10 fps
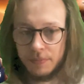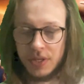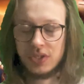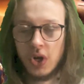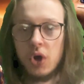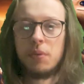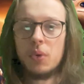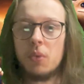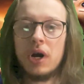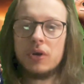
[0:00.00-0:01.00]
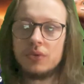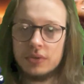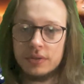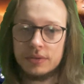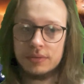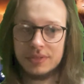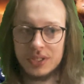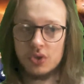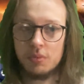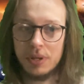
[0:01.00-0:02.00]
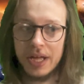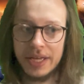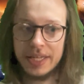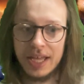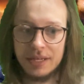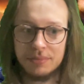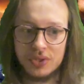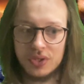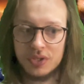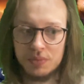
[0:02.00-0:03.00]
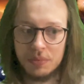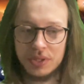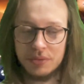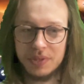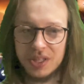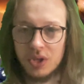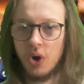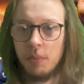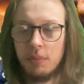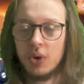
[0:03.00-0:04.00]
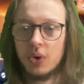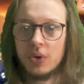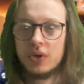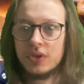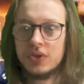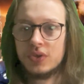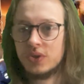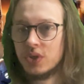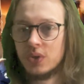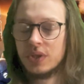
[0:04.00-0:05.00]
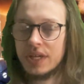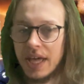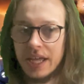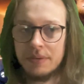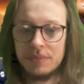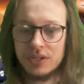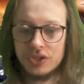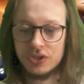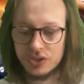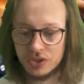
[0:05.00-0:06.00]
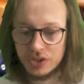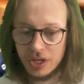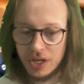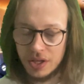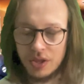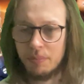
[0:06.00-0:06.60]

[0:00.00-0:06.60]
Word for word: it's an open world single player game. So there's probably going to be a lot more to the game than just the